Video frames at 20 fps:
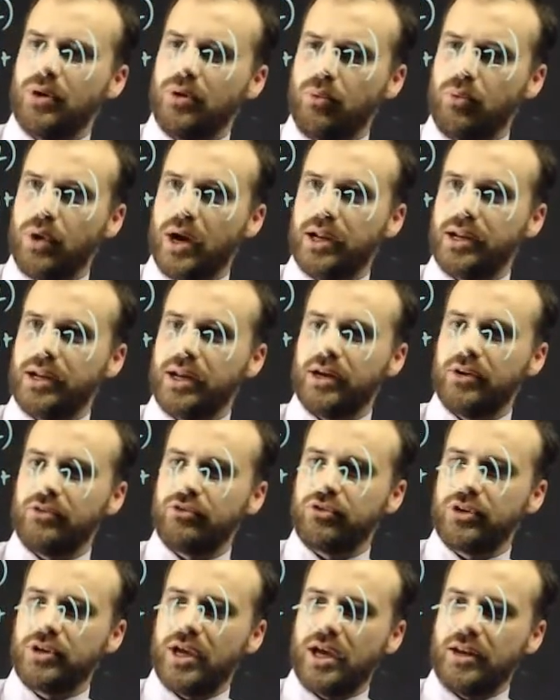one
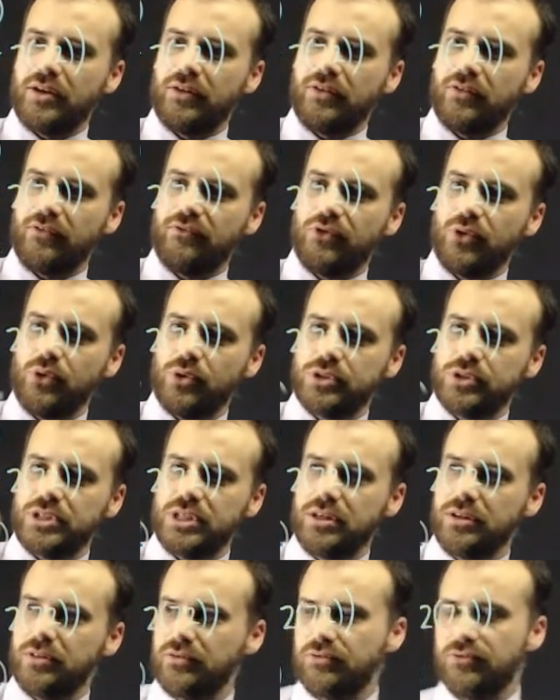hundred
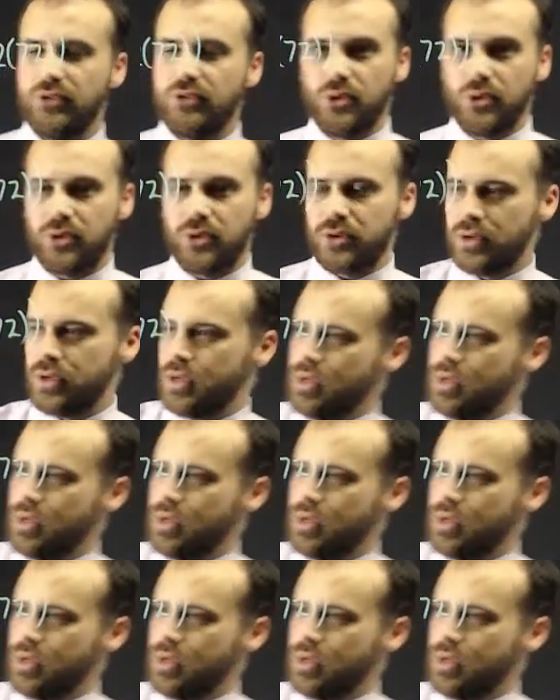forty-four.